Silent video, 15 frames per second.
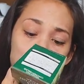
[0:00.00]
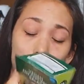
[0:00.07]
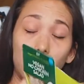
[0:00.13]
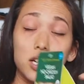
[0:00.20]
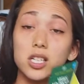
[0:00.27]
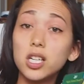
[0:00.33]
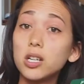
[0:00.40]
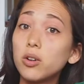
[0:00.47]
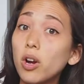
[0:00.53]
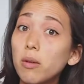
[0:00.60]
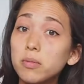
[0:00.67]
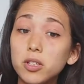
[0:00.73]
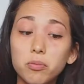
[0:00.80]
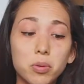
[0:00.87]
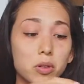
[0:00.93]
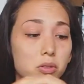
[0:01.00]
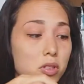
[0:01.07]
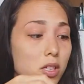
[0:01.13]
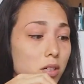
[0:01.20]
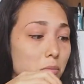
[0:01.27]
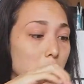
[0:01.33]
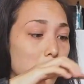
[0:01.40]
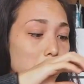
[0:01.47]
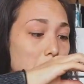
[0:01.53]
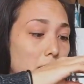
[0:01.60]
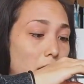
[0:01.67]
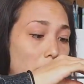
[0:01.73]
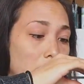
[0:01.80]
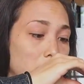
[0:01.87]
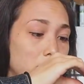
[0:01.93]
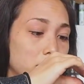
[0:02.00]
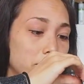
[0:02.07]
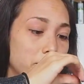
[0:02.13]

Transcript: 18 grams of protein per pack.